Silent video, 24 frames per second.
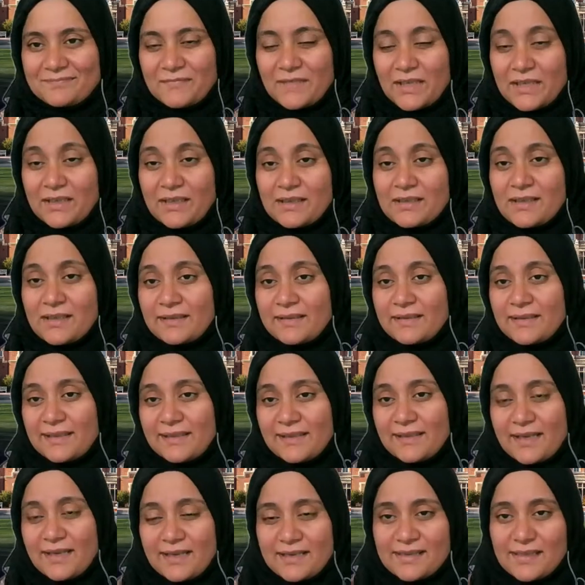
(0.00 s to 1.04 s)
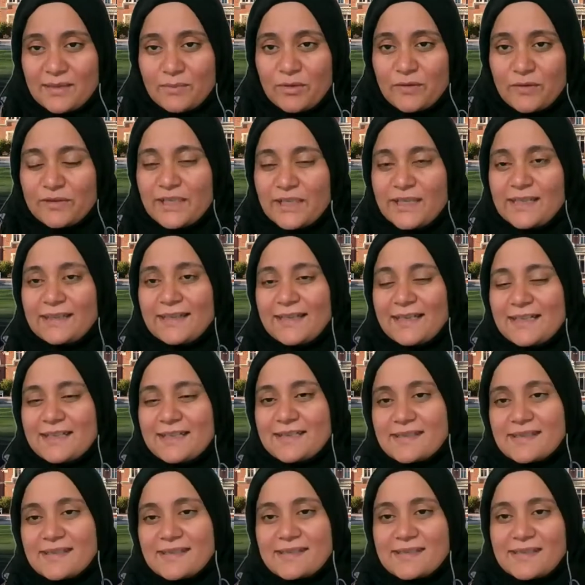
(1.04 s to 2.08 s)
And I like some of the
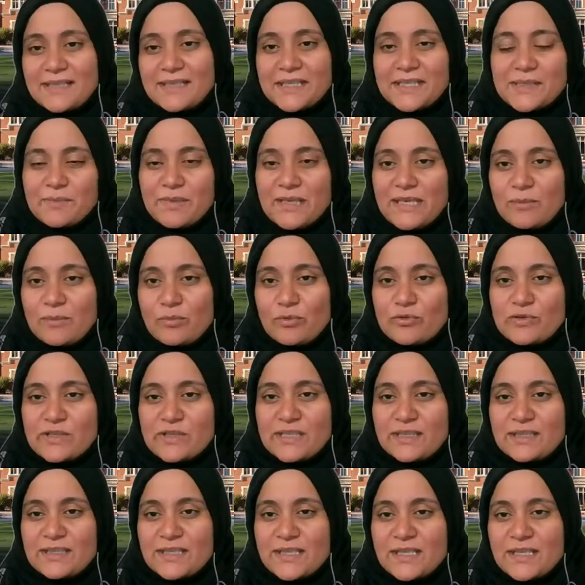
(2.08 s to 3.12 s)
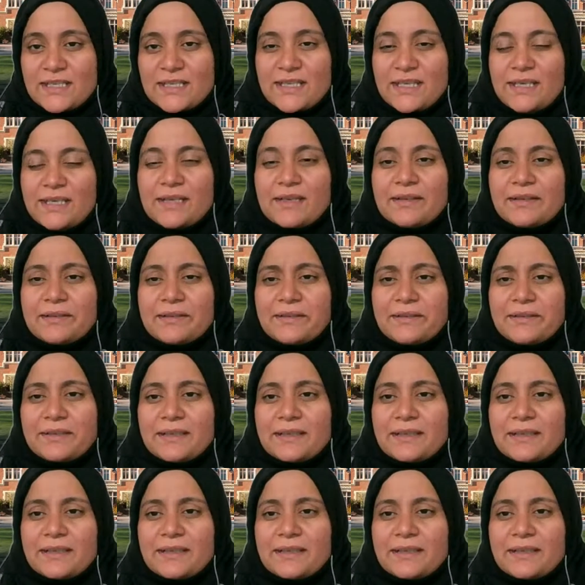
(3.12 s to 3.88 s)
analysis that is being presented here.